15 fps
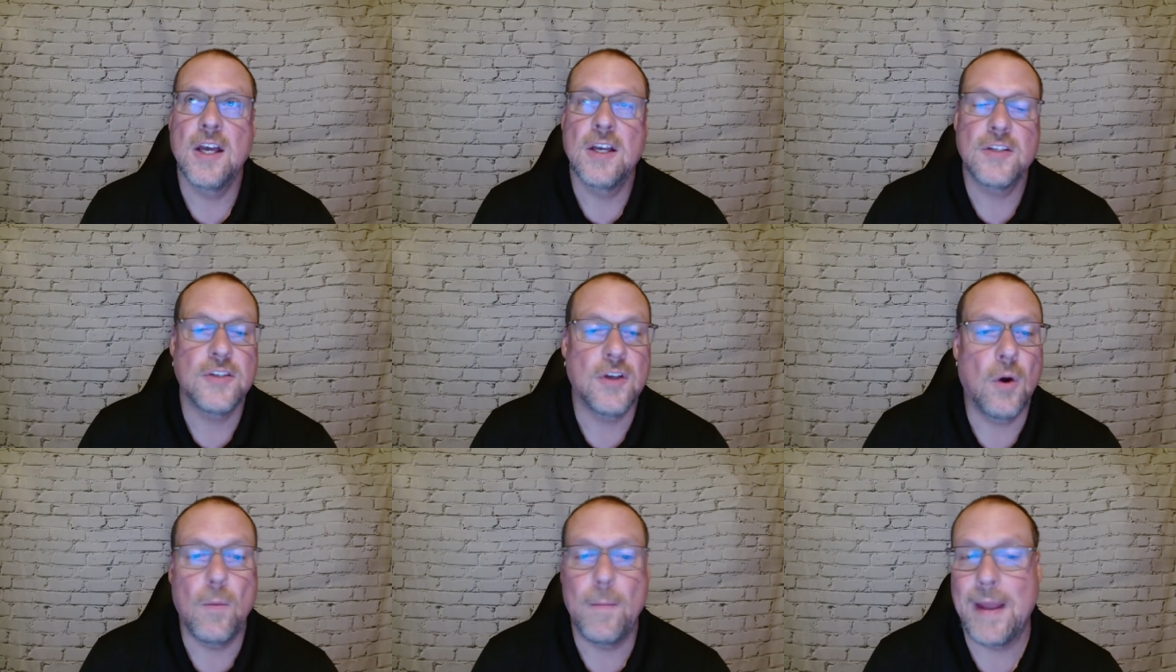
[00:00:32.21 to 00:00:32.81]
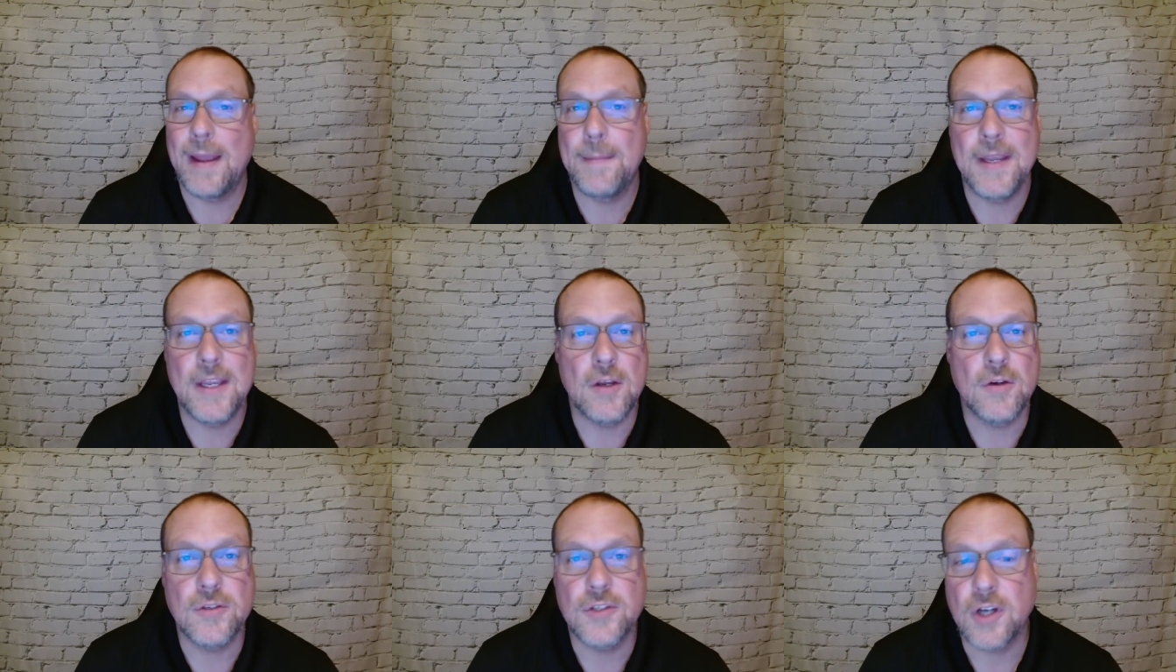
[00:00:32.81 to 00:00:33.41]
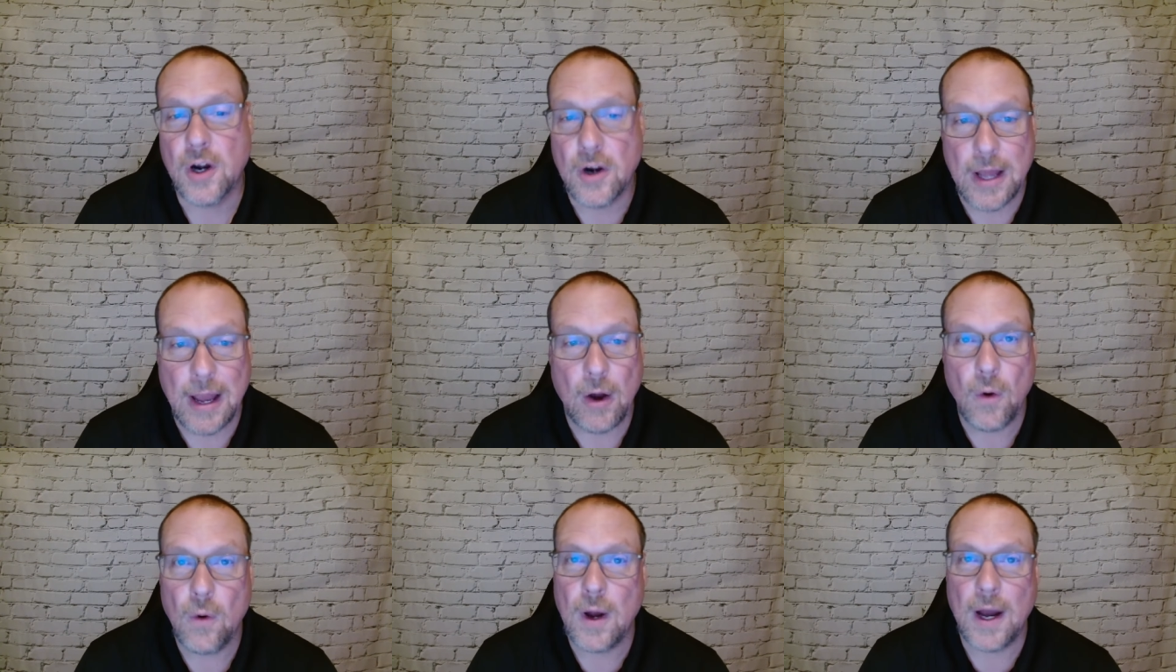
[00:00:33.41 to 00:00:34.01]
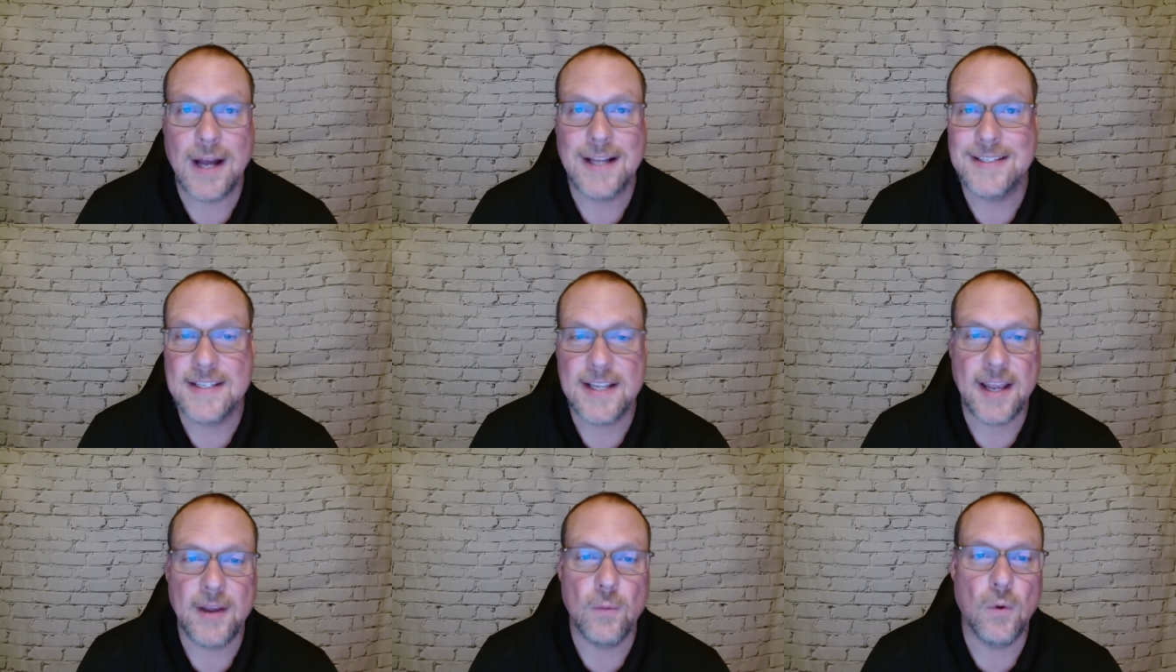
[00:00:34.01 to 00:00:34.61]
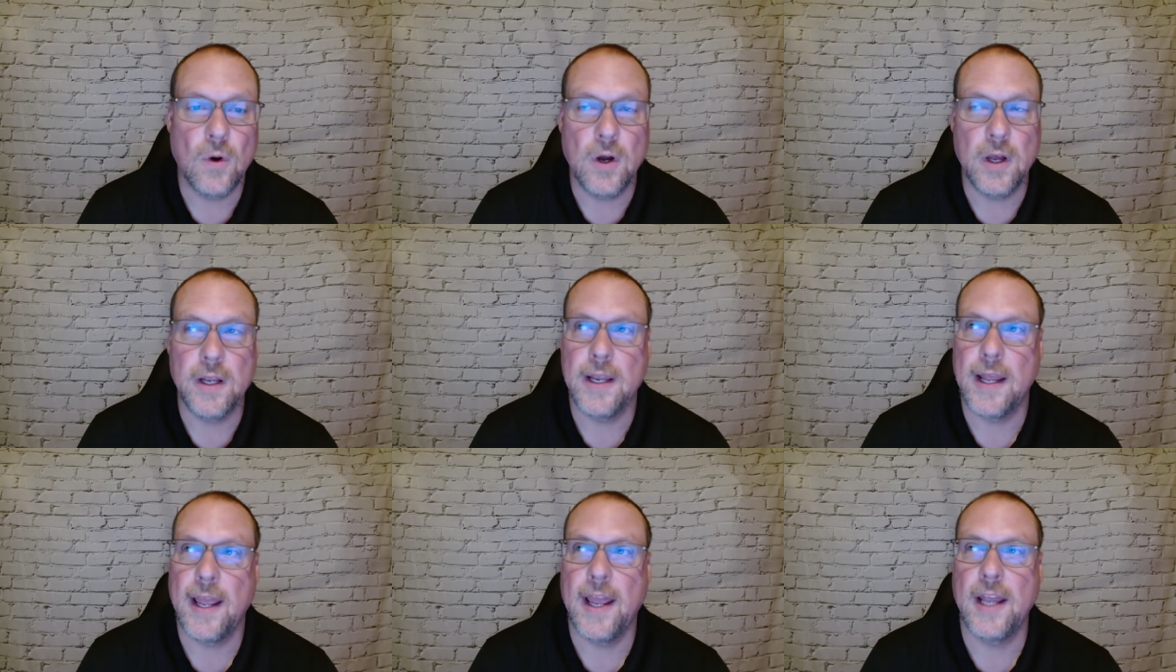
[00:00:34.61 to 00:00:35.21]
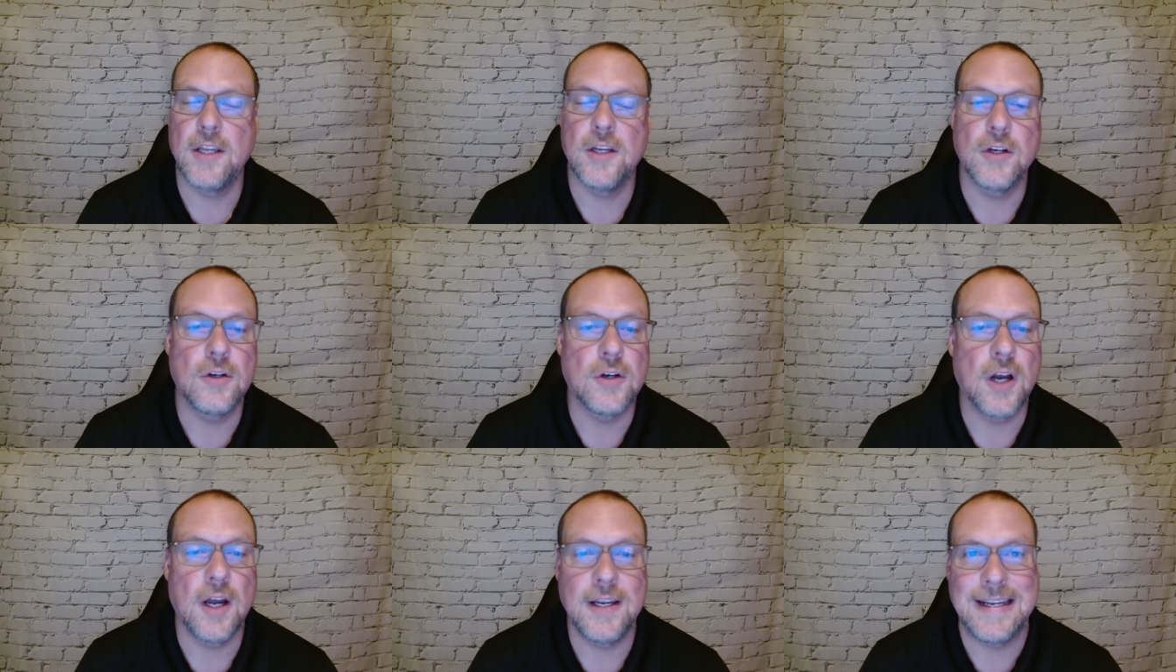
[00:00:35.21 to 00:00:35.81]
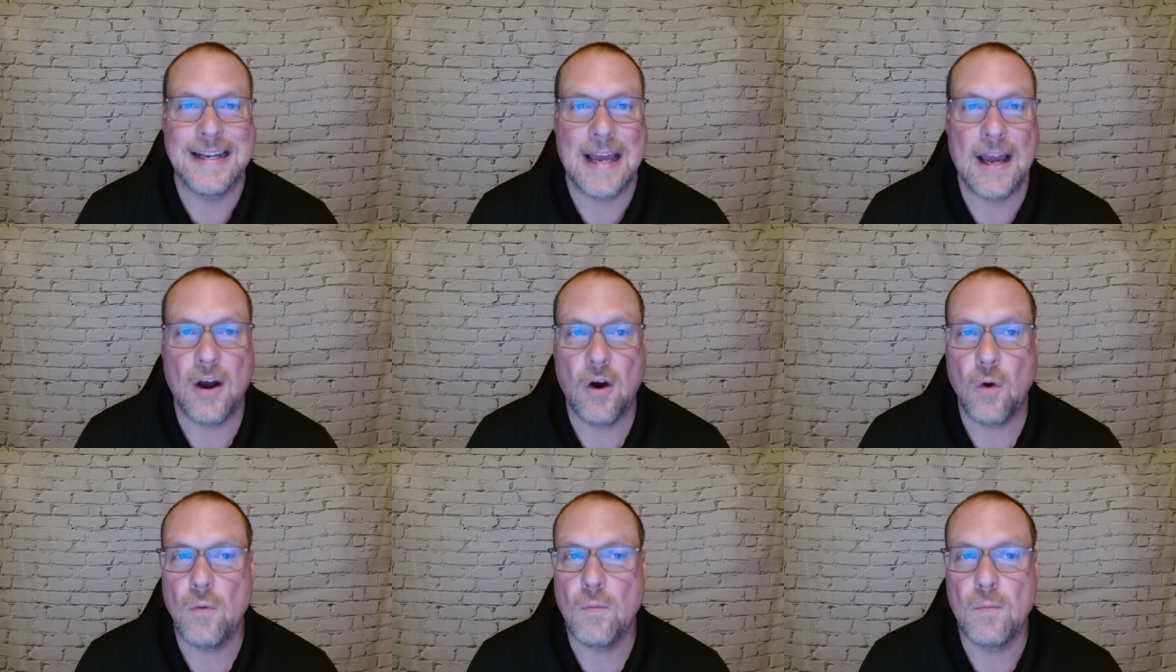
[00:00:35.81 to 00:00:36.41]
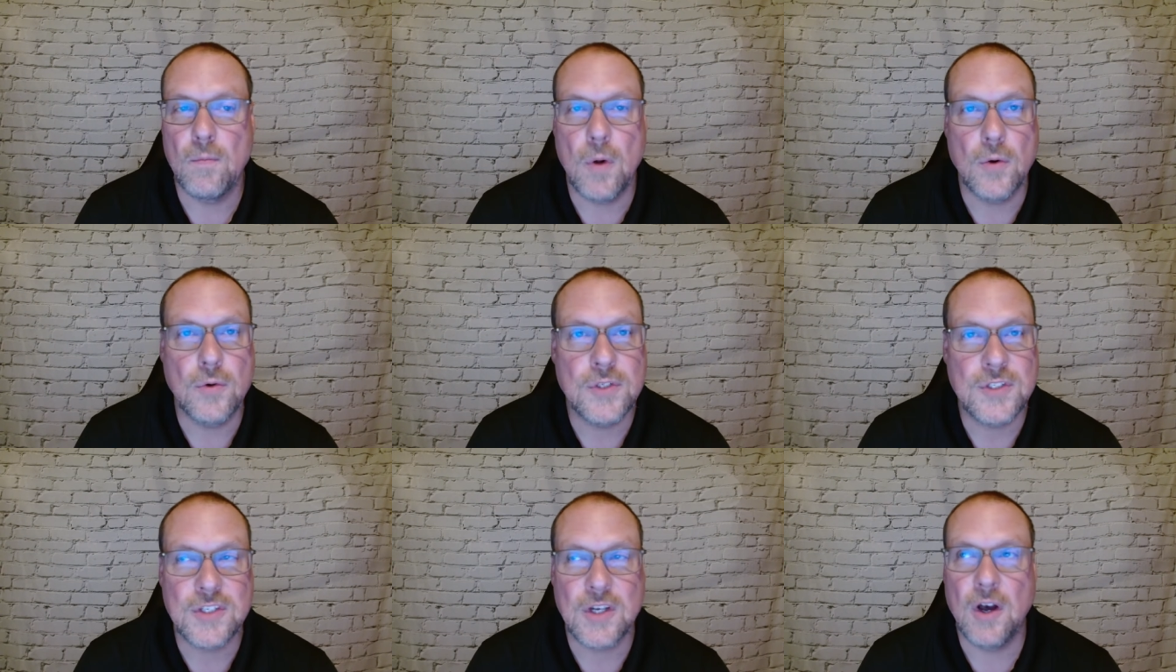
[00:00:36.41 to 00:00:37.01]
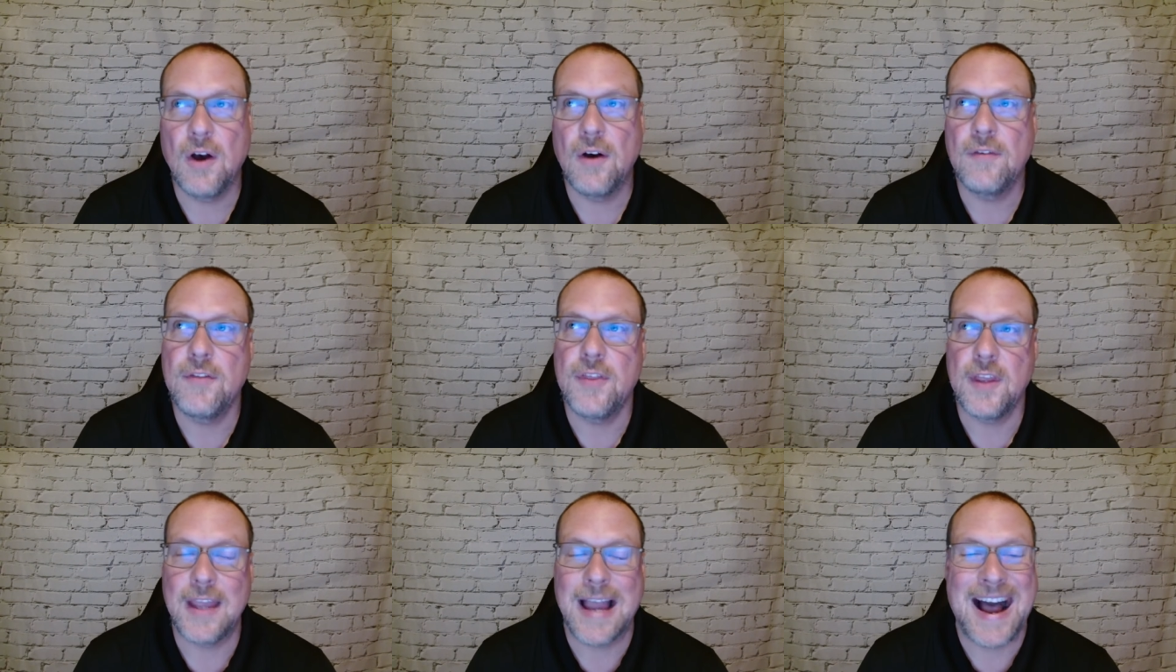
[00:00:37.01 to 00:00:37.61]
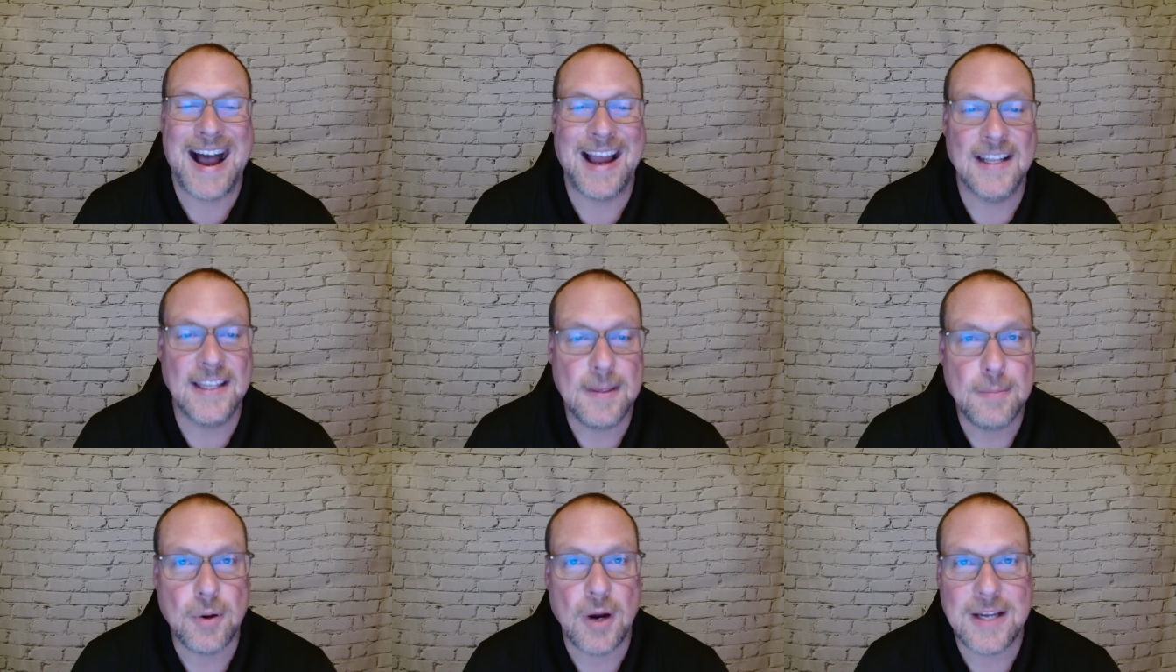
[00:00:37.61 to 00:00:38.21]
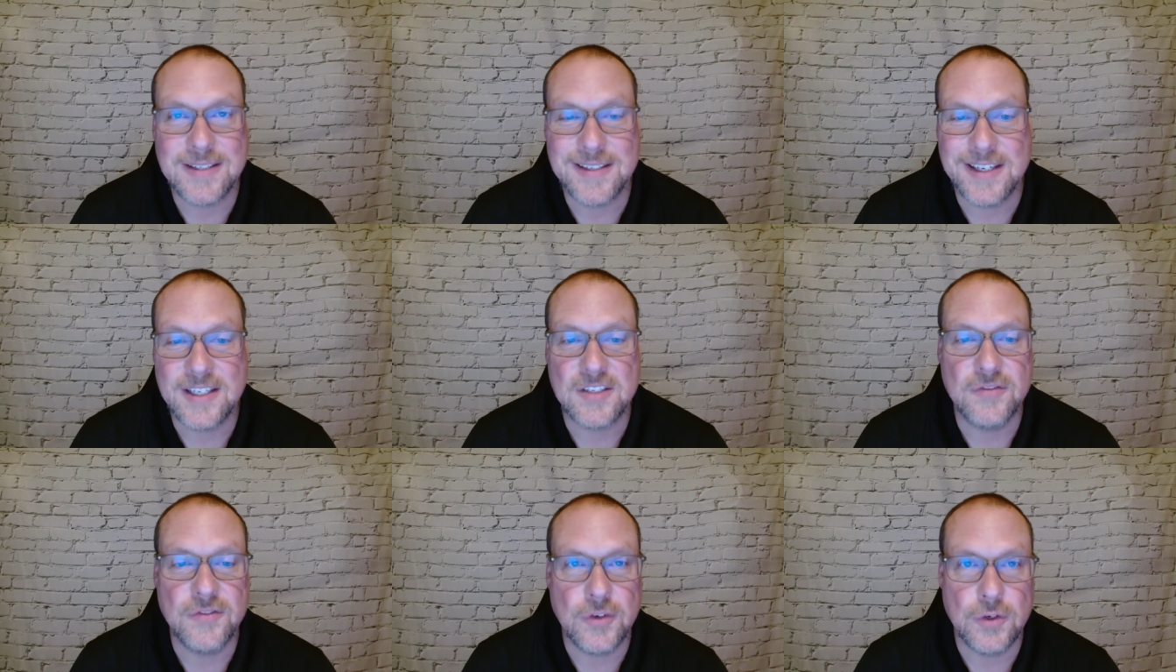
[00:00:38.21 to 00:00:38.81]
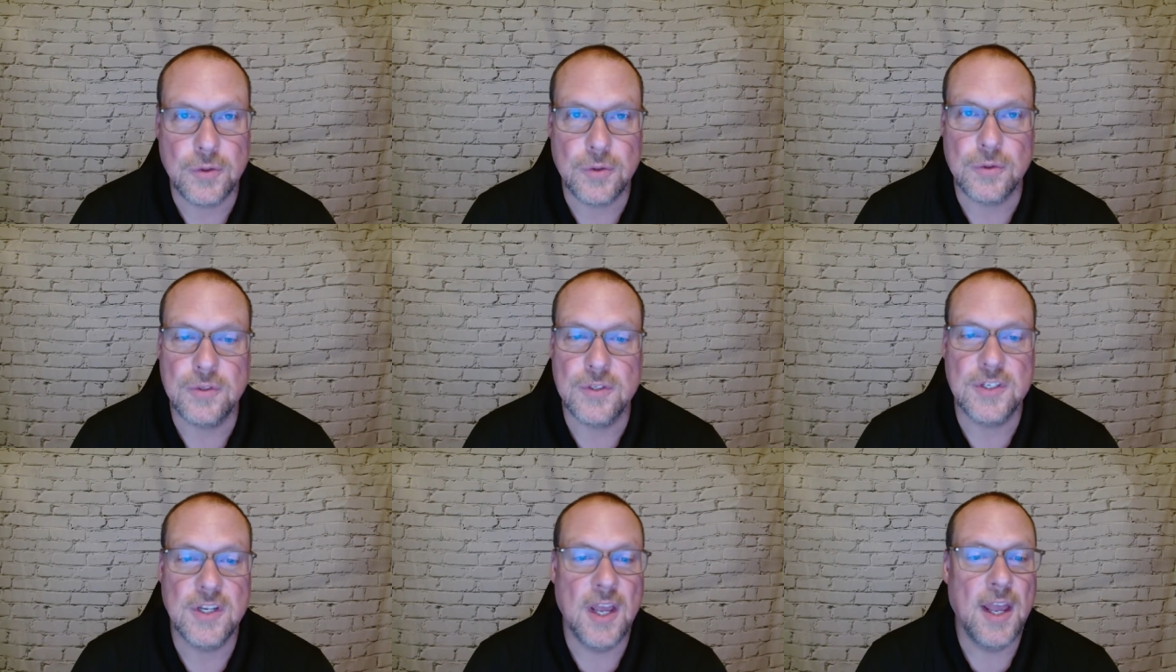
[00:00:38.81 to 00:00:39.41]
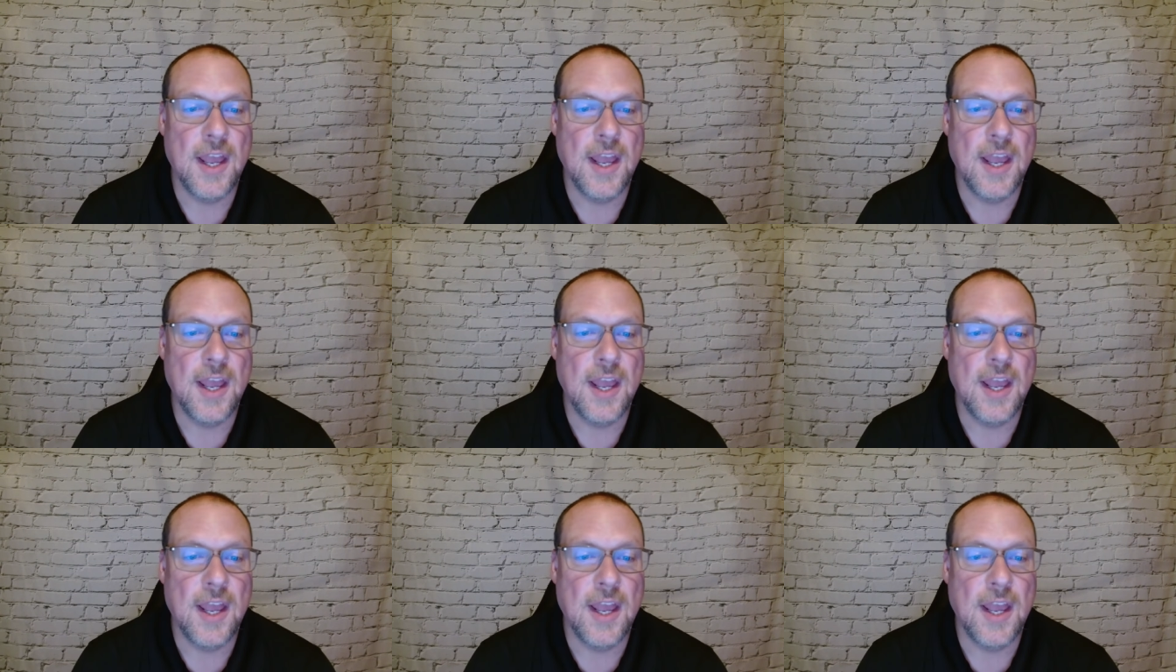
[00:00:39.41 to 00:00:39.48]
So maybe you start out on day one and you're cutting out most of the highly processed foods